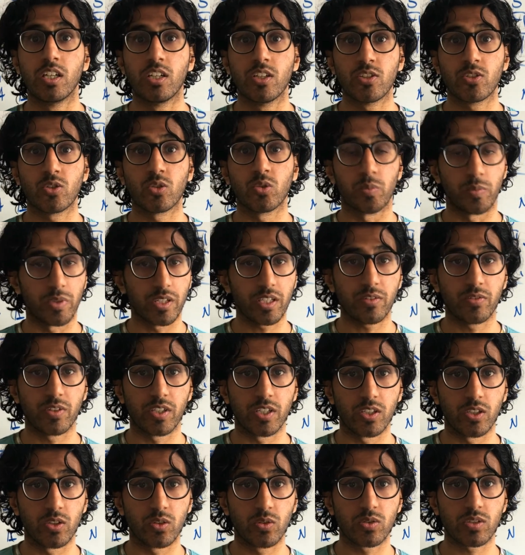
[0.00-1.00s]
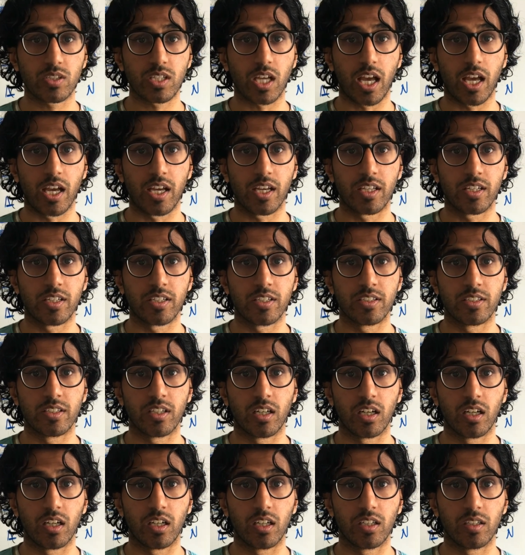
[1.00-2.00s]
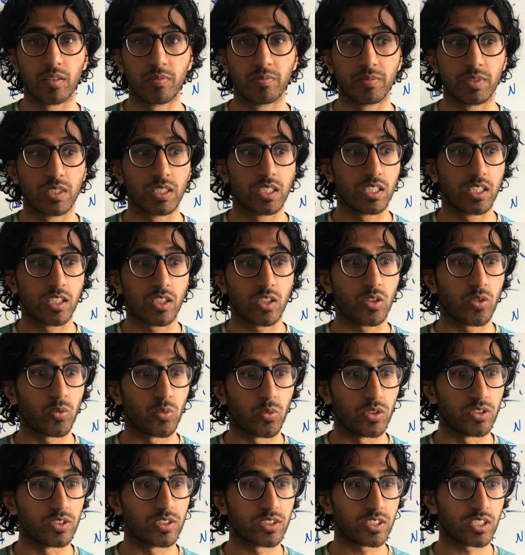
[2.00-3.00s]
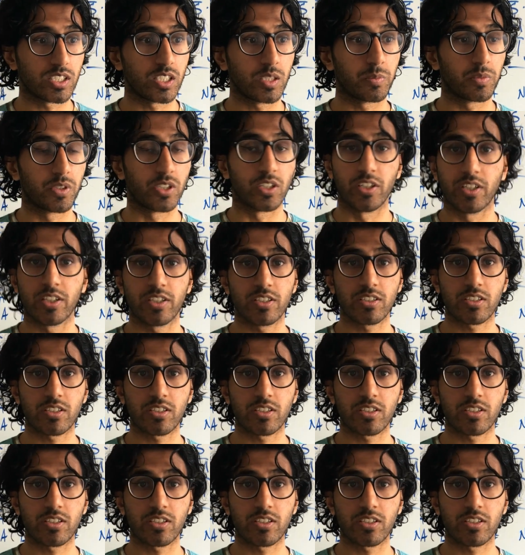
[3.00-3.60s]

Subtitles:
to make videos, and we'll just keep learning